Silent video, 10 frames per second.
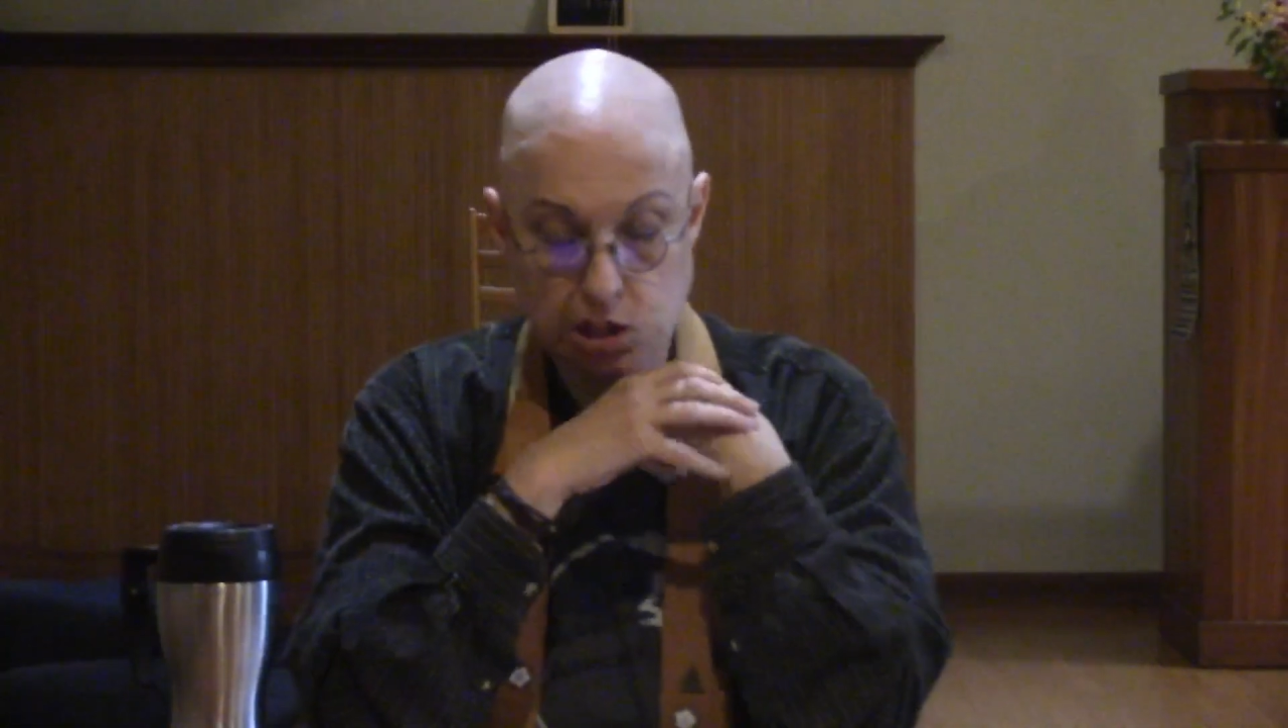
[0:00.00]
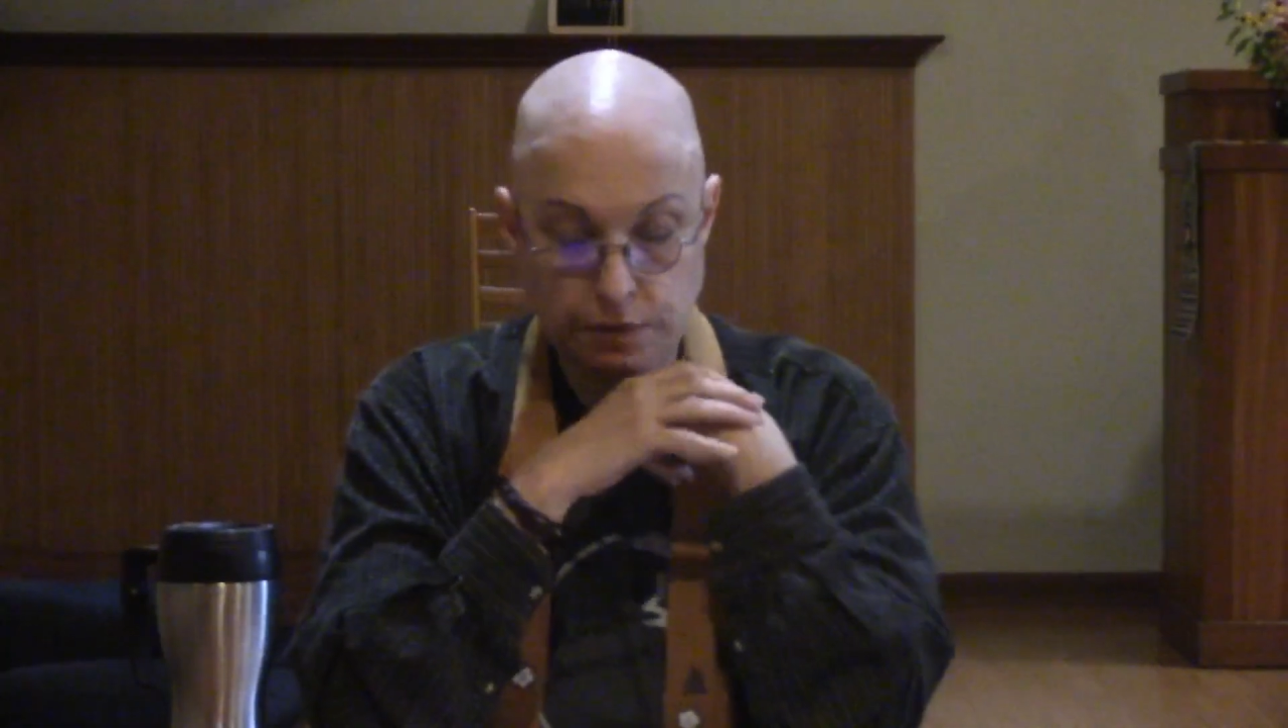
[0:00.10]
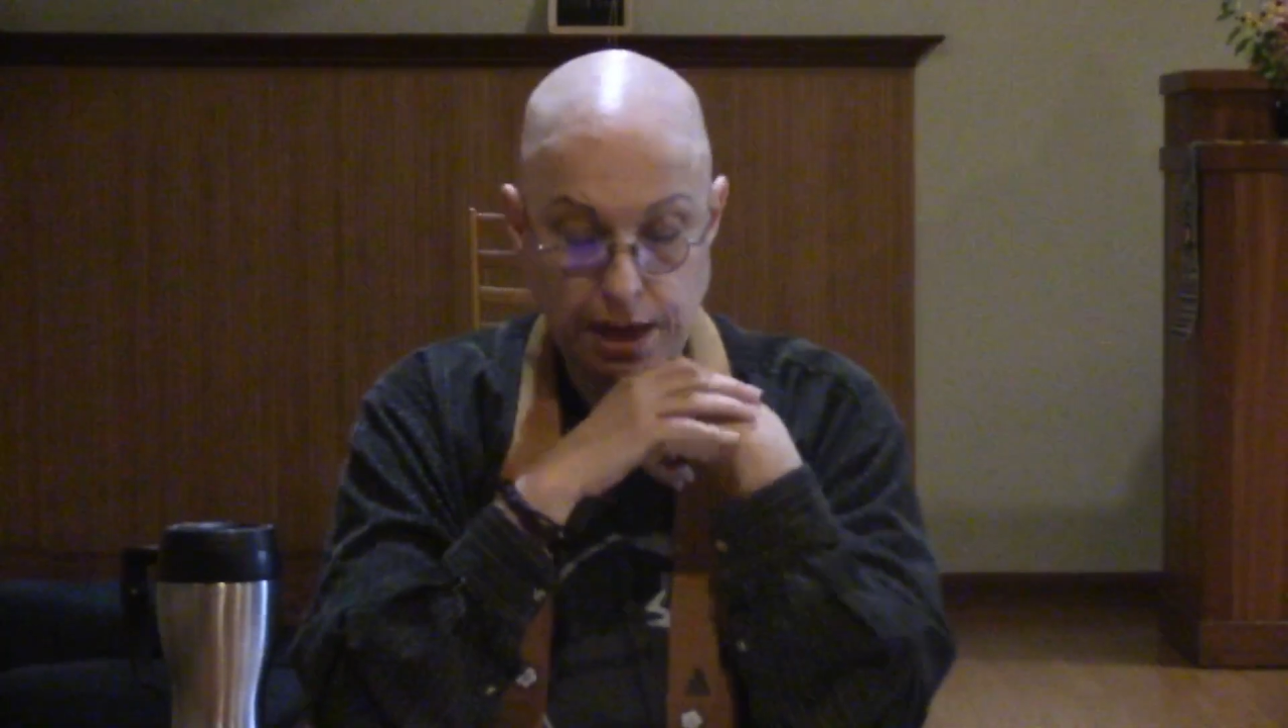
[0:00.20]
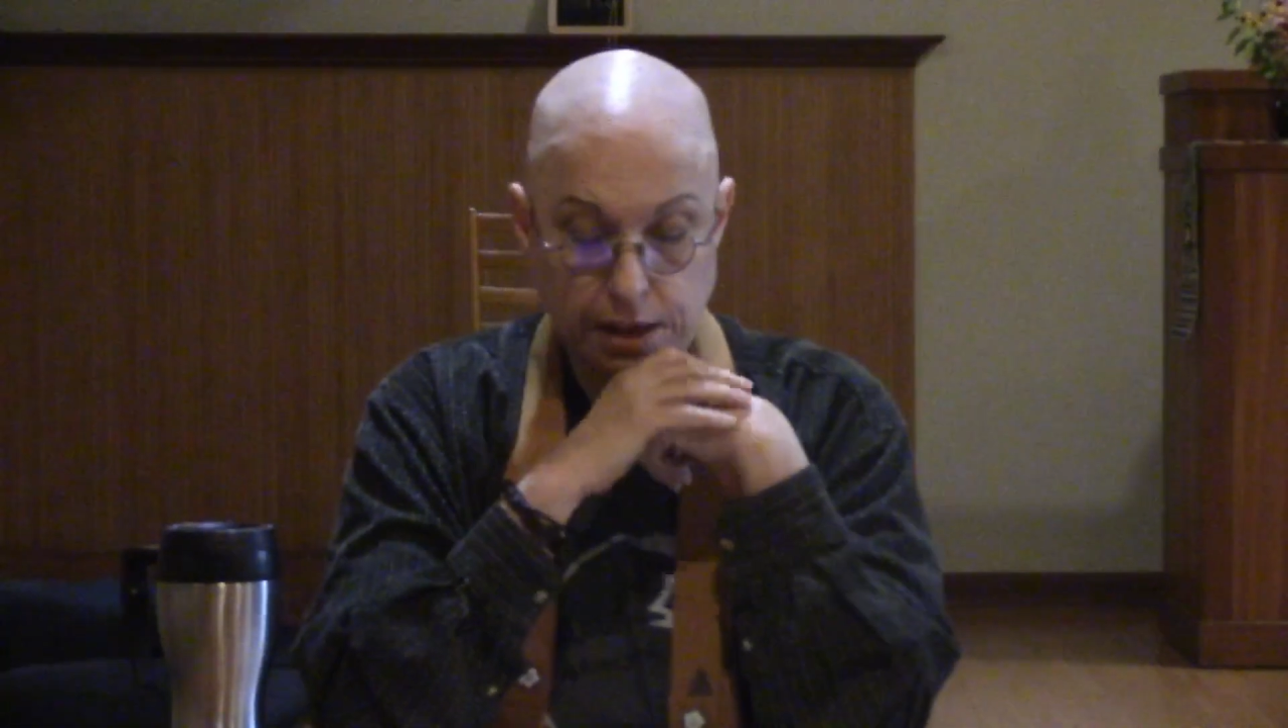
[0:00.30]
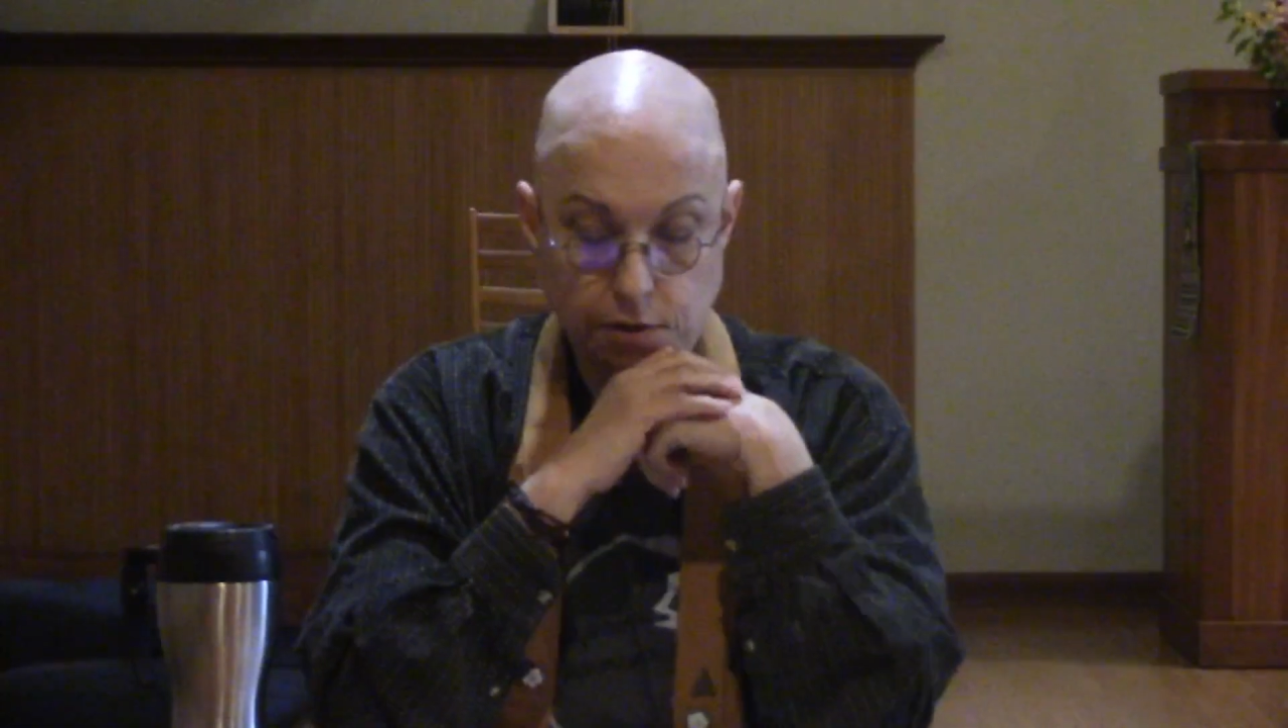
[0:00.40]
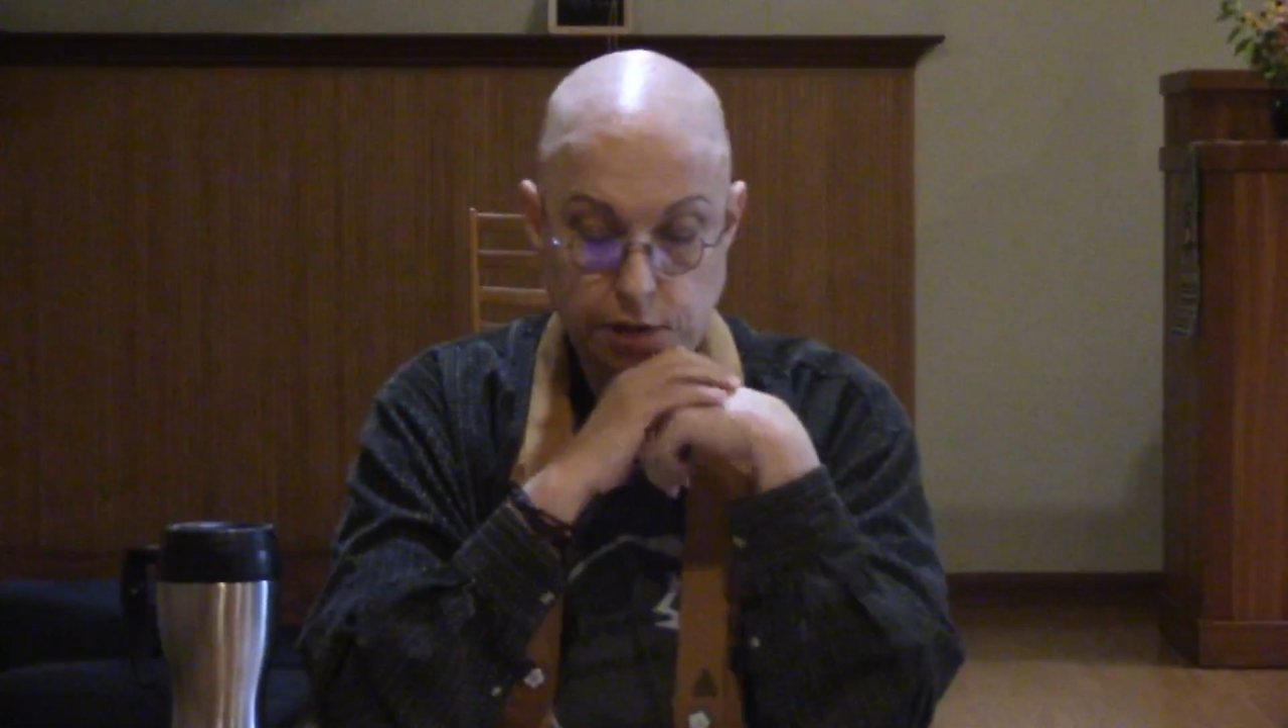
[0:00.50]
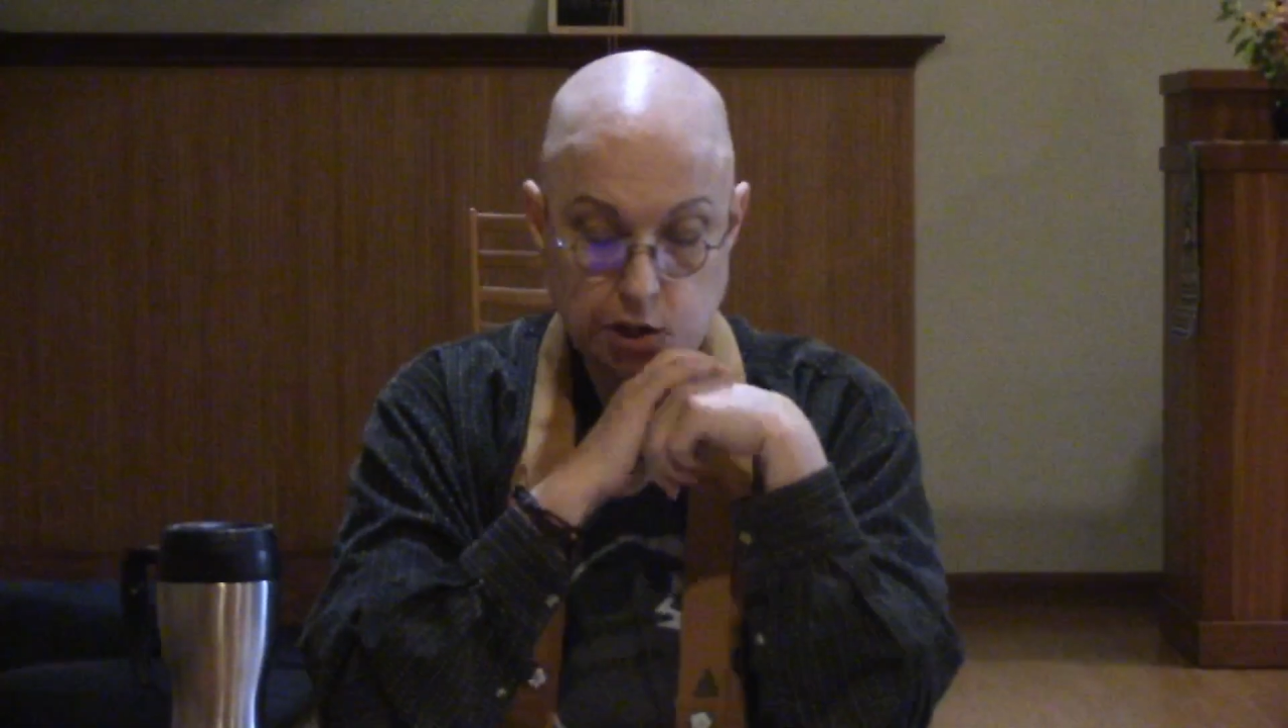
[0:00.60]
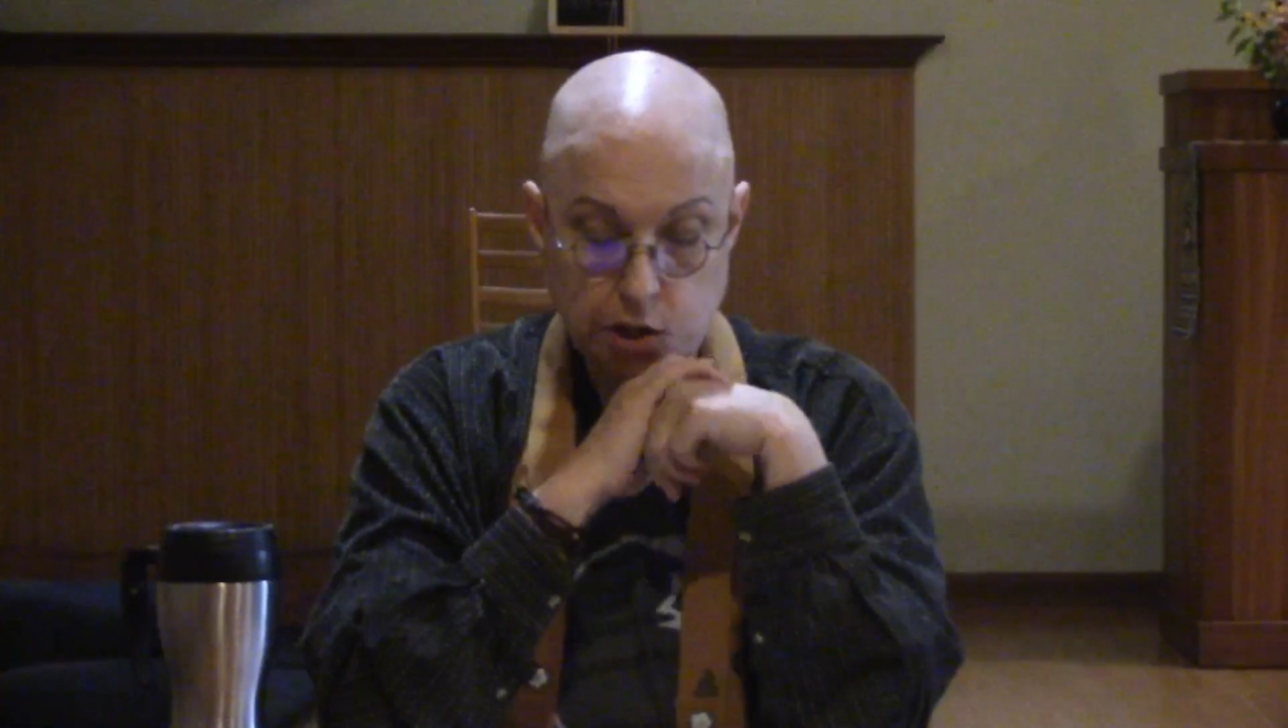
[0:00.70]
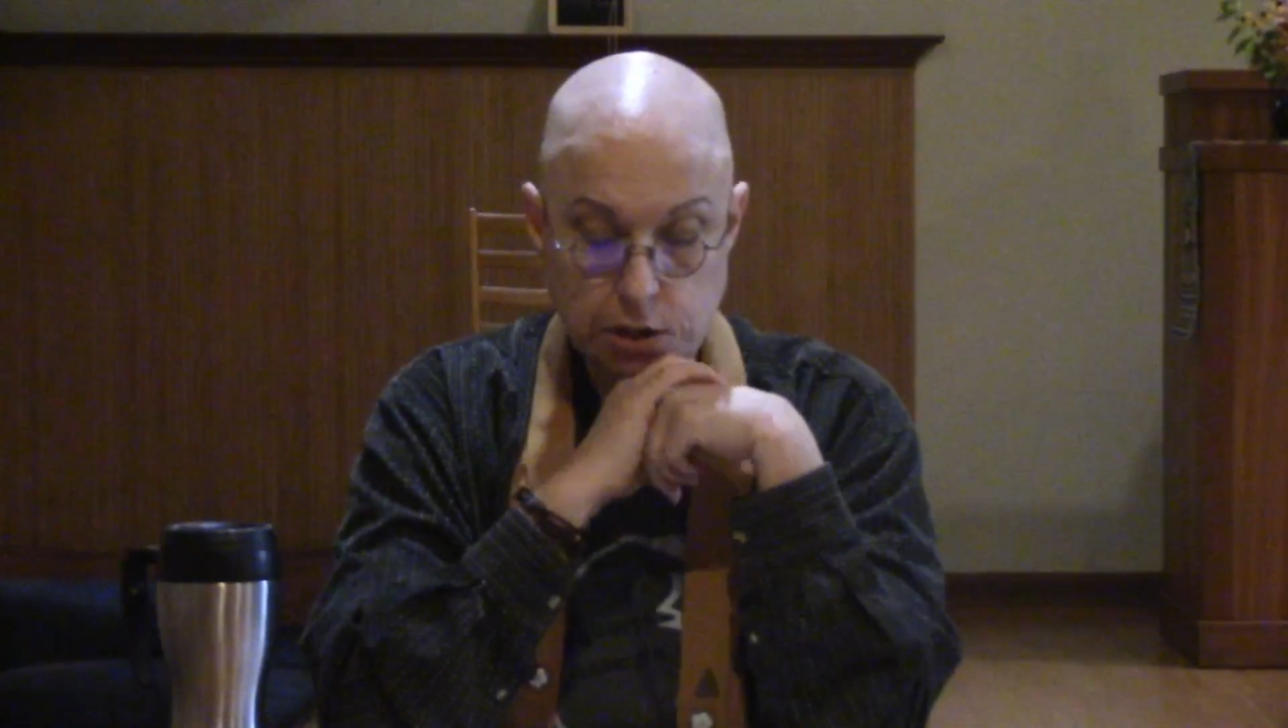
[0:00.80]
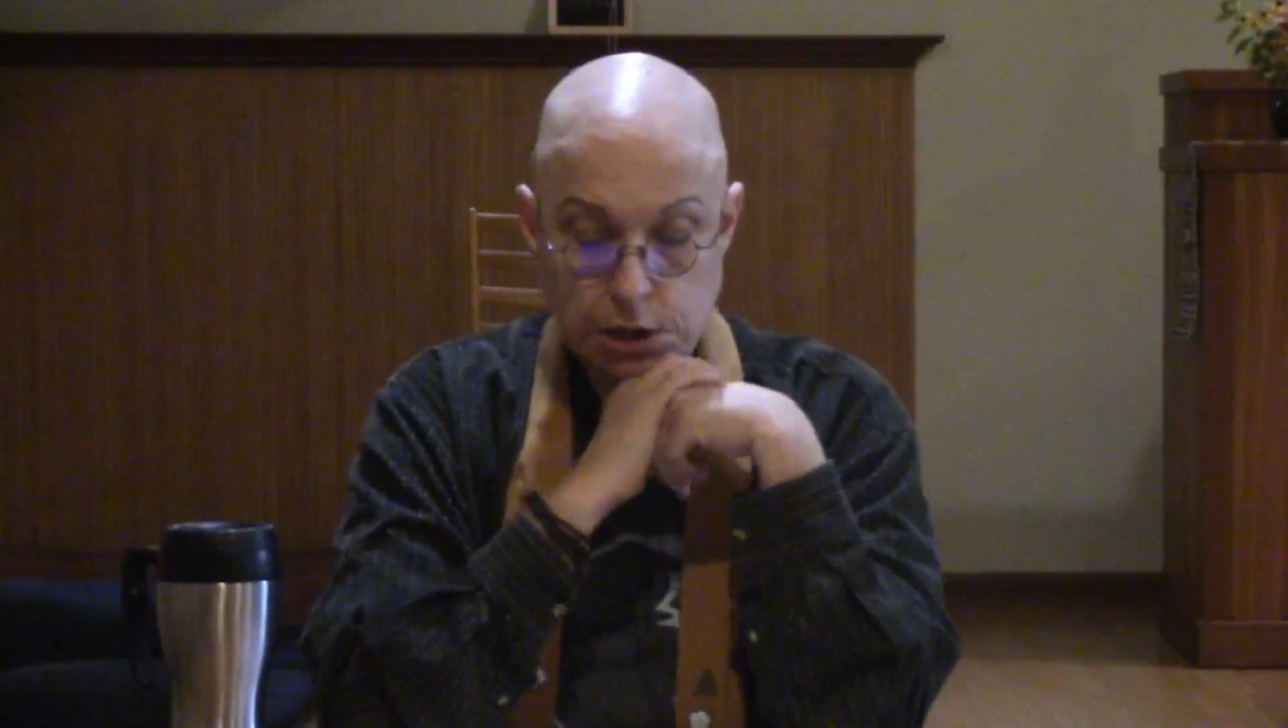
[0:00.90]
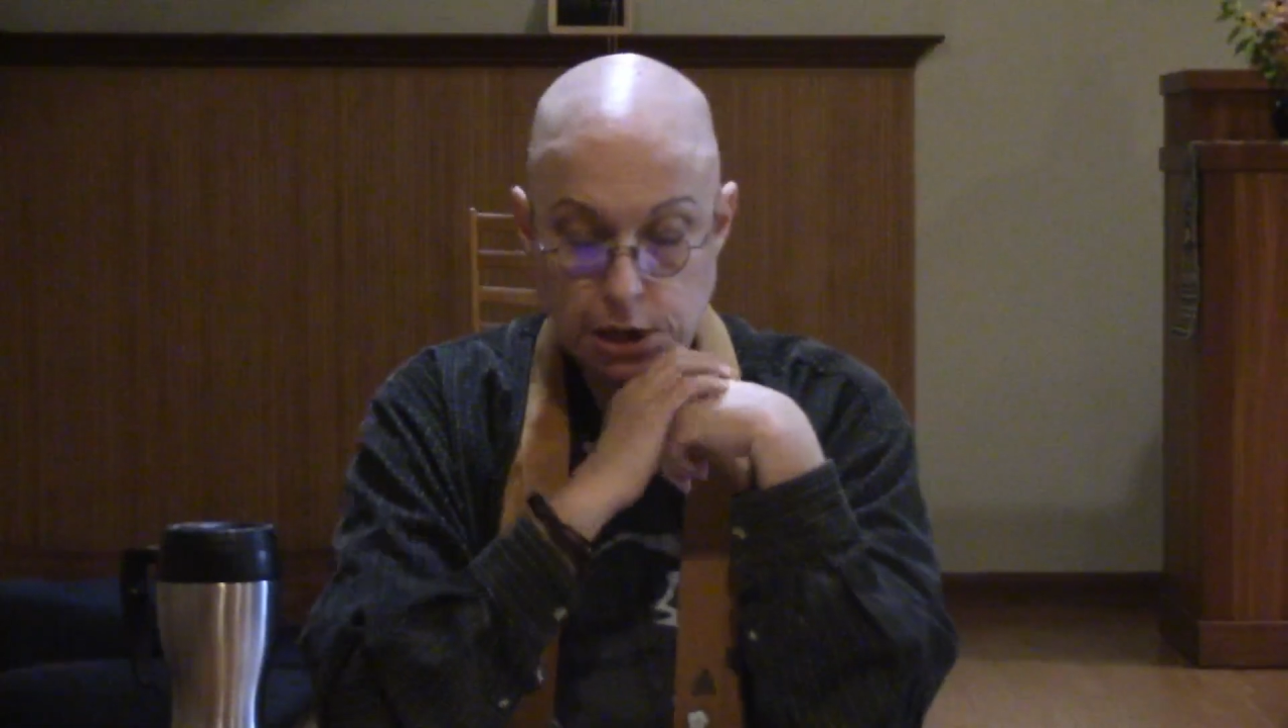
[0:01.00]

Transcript: of that? This